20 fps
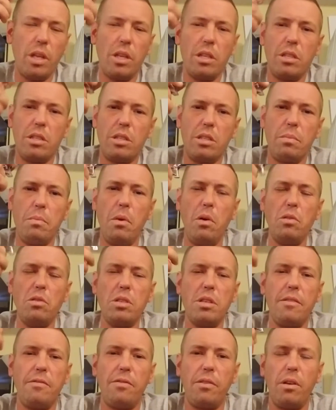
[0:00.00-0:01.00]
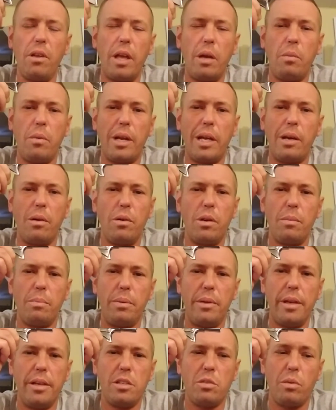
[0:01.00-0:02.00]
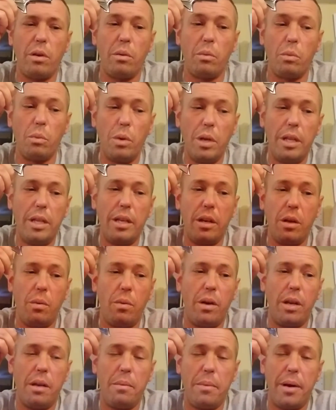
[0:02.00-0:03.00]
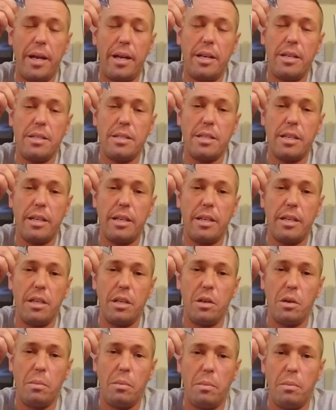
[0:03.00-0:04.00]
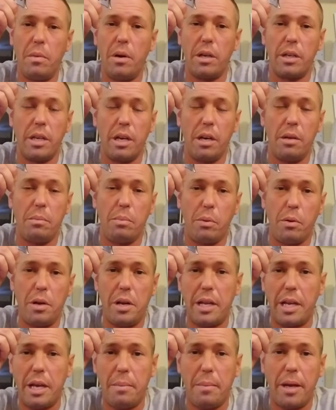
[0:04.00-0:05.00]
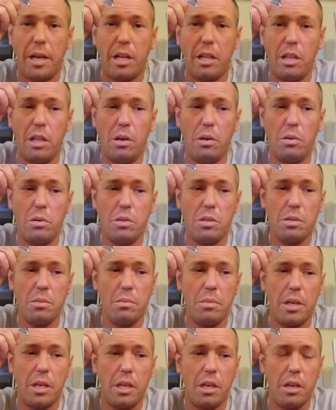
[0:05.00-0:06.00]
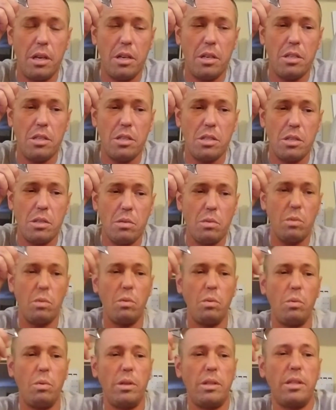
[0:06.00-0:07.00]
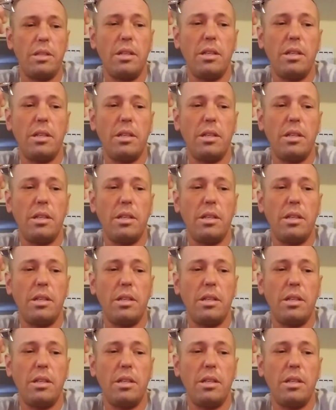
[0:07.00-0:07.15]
it's mostly for like when I go in a place where I really don't want anybody to see, you know, a gun printing on my clothes, because with